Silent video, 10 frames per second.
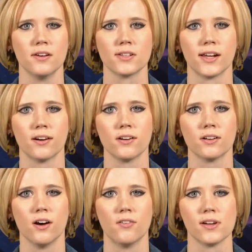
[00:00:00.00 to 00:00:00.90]

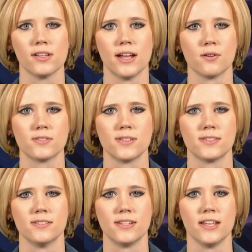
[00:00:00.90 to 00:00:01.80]
Carrier already announced
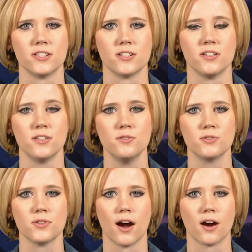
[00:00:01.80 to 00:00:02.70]
its intention to
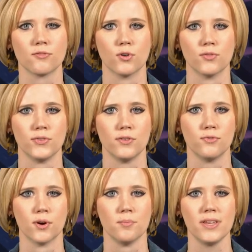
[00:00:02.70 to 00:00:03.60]
use
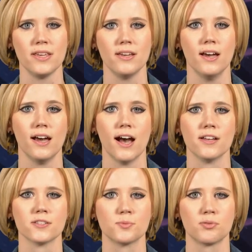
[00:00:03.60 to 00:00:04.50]
R-454B
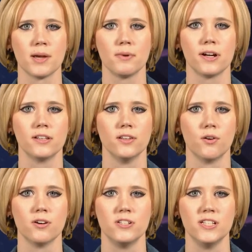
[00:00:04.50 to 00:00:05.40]
as its primary
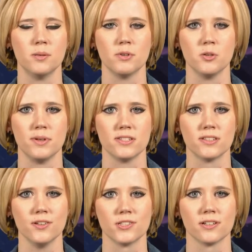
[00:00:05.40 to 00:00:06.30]
lower GWP
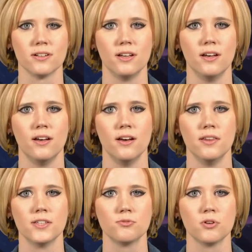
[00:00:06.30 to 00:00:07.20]
solution.
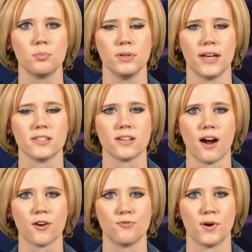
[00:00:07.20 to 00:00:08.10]
This will replace
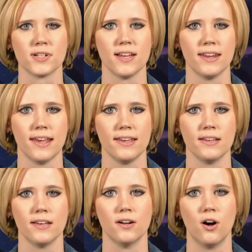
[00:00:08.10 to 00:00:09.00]
R-410A
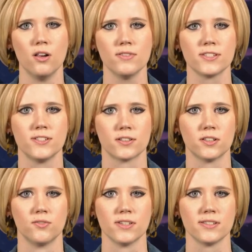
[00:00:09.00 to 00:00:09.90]
in all of its
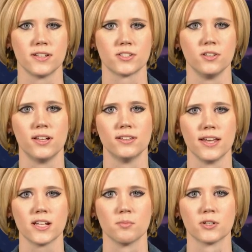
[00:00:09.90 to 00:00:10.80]
ducted residential and
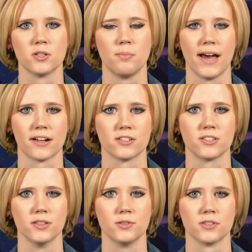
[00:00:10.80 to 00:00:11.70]
light commercial package
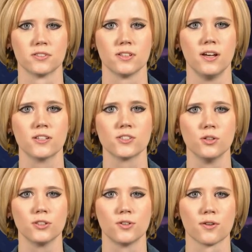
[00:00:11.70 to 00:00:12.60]
solutions
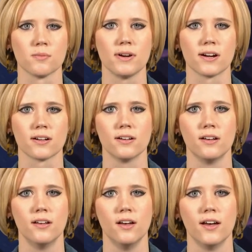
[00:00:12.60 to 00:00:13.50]
sold in North America.
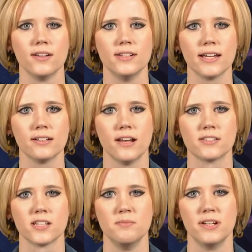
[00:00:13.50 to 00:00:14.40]
Daikin
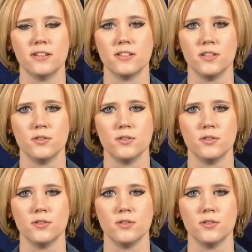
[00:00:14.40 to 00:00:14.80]
has committed to